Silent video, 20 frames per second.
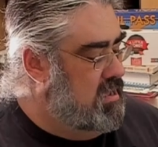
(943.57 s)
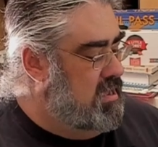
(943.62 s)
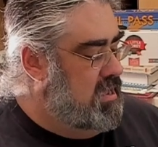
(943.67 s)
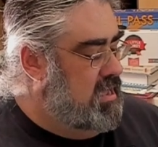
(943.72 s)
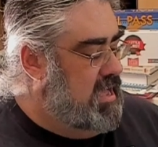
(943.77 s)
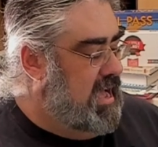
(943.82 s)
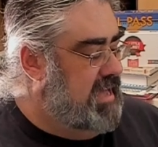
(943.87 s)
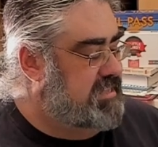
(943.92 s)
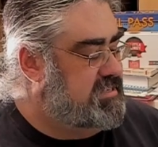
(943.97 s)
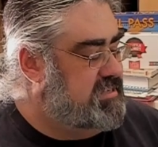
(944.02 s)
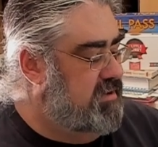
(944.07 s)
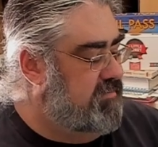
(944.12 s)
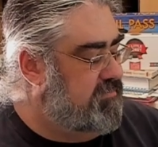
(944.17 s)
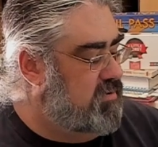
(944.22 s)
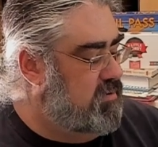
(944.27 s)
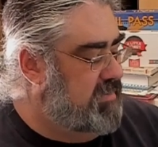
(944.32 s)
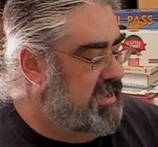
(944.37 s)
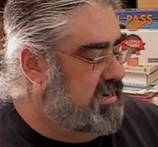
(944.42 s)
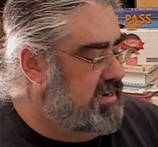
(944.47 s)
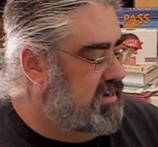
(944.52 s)
That's it for
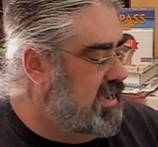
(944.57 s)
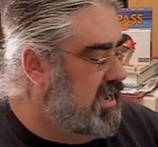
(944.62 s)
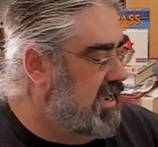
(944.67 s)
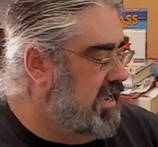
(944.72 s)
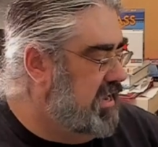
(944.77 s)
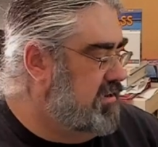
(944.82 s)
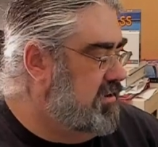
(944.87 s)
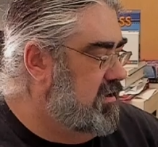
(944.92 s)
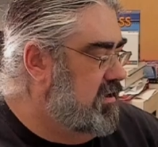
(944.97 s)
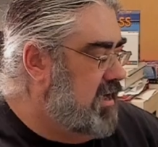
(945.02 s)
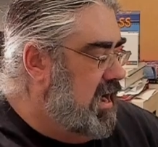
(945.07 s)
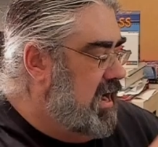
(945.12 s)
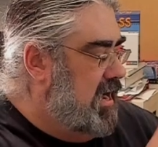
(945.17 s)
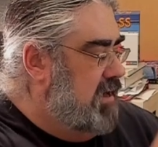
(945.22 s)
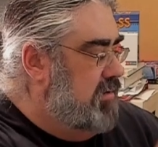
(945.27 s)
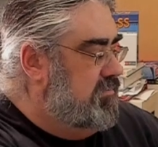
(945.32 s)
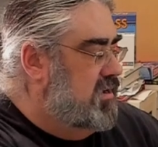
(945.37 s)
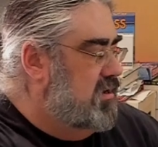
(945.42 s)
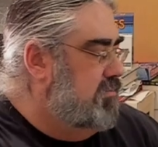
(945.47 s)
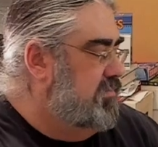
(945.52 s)
me tonight. I'm
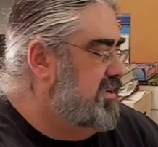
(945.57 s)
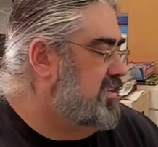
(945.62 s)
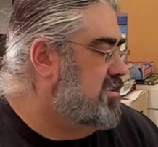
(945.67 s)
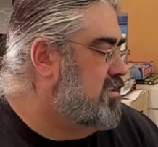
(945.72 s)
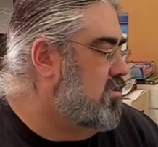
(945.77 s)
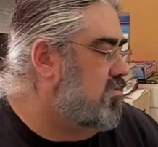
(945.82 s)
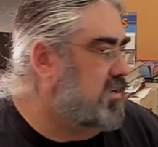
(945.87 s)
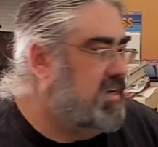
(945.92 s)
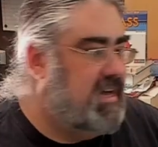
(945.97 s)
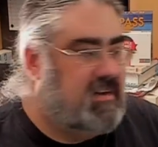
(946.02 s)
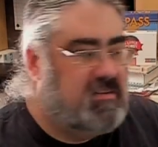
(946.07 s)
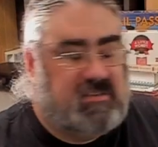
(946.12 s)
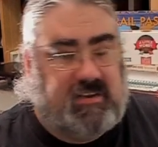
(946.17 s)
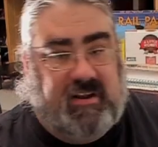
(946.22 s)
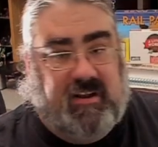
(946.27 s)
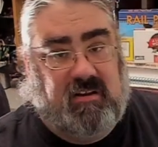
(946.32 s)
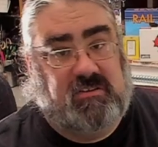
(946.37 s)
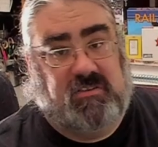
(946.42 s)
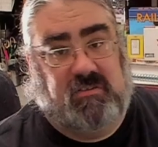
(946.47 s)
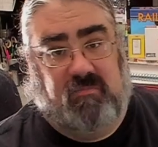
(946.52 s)
going to be going
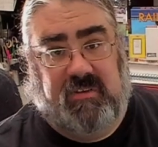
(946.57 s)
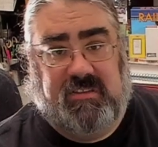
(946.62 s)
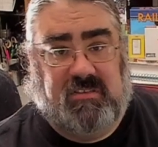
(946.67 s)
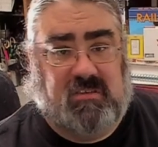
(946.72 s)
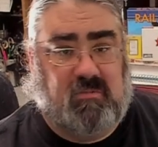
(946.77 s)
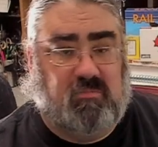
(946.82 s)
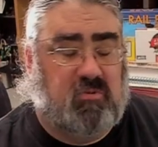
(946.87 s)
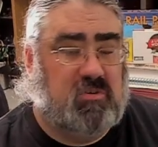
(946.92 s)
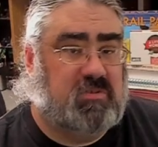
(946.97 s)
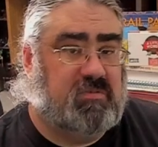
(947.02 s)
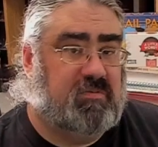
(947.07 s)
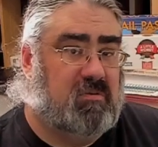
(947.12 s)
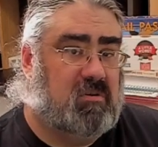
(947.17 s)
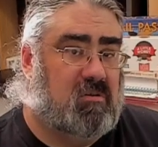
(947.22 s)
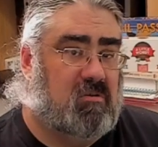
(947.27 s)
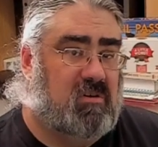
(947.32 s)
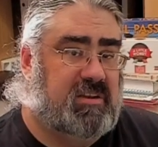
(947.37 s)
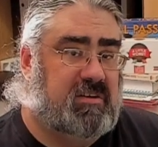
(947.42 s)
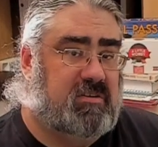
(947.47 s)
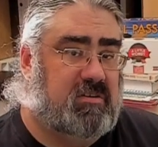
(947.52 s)
downstairs and reading some rules from
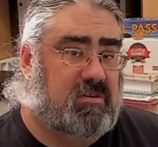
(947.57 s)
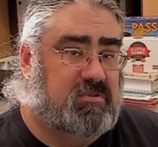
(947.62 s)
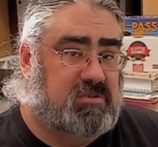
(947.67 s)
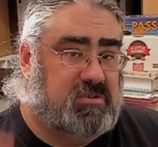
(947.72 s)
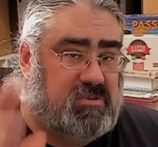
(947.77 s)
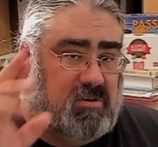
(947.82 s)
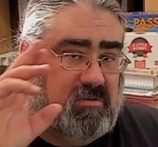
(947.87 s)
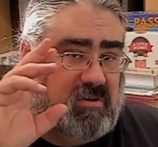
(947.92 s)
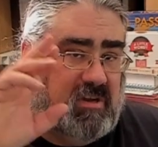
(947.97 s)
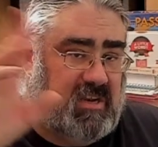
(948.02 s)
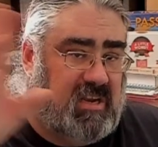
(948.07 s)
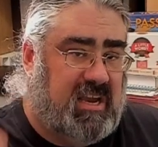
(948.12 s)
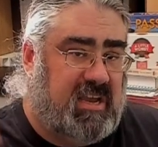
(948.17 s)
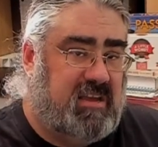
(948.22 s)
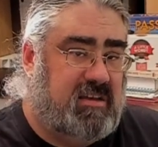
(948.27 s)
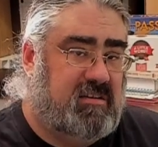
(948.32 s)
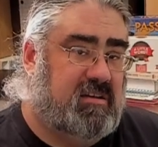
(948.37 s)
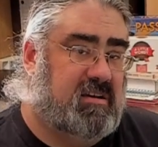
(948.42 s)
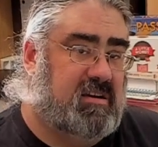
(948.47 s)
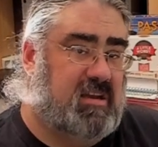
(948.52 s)
Gorinto. So good
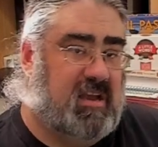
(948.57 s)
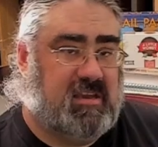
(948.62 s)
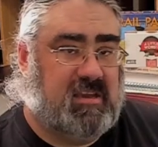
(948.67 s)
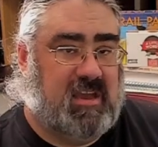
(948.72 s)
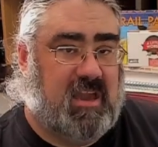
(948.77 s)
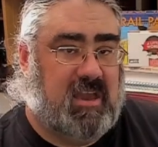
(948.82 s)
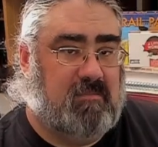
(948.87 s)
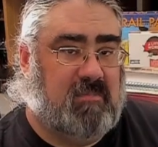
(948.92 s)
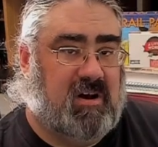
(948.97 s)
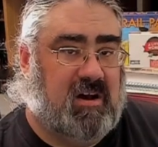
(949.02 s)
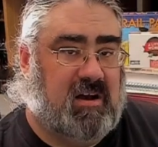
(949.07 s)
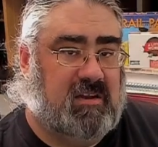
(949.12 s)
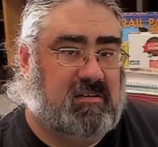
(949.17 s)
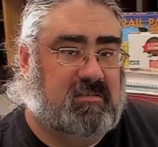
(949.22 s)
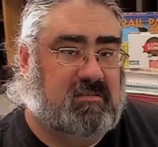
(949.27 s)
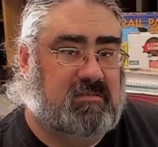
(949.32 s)
night and game on.